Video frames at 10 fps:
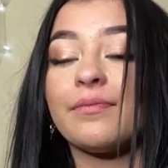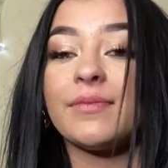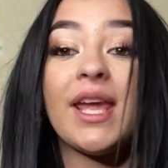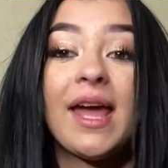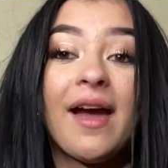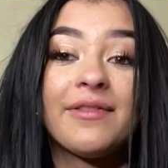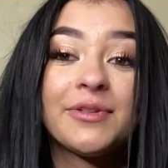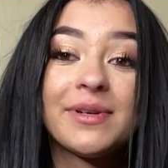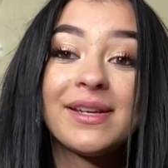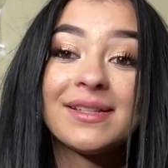And I have to
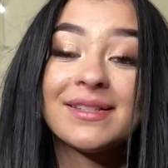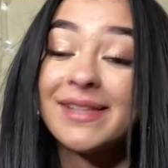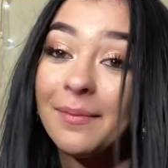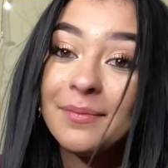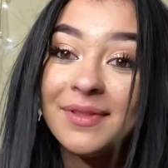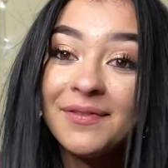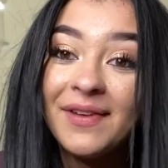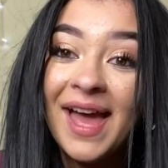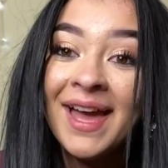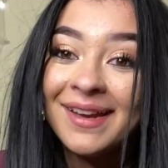accept the
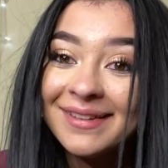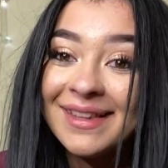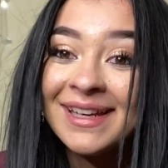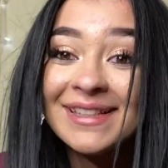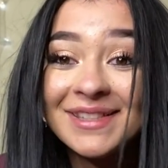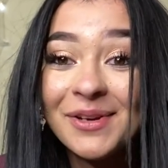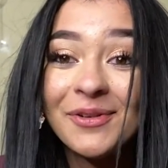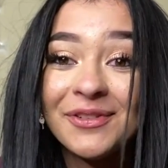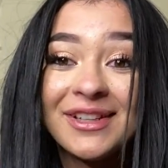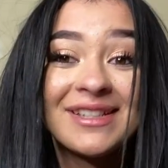fact that it's
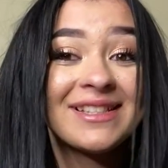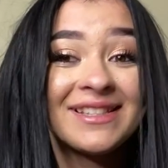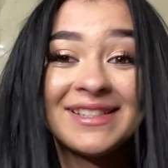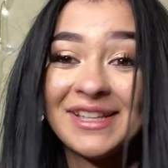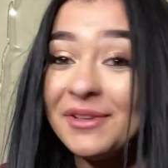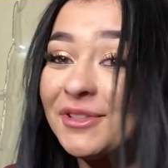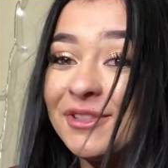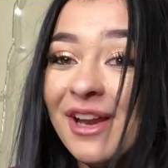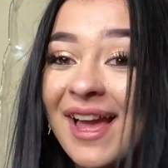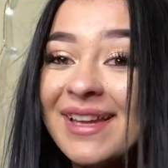over. Still
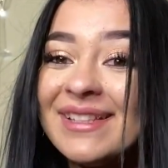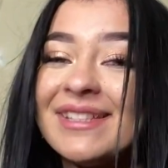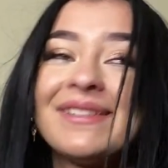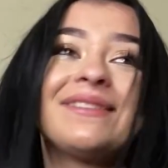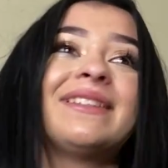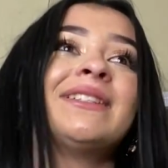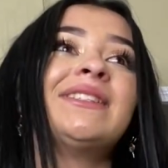trying to.